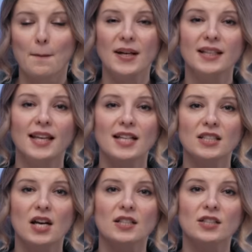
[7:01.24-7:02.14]
But
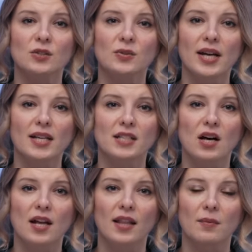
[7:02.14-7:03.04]
let's concentrate
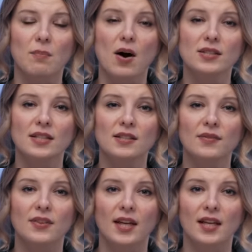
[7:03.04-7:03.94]
on the positive
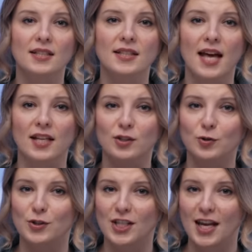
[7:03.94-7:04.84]
things, and
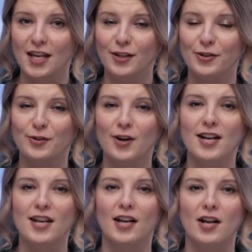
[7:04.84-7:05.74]
today,
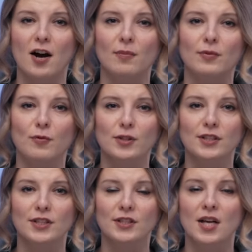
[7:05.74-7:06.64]
Ukrainian armed
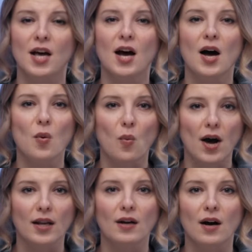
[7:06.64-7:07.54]
forces are
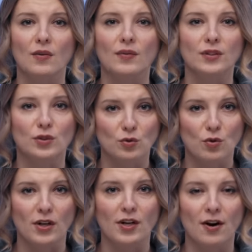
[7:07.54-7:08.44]
one of the
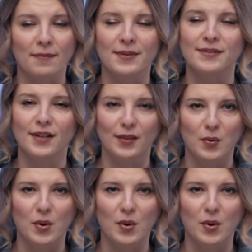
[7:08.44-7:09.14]
strong armies in the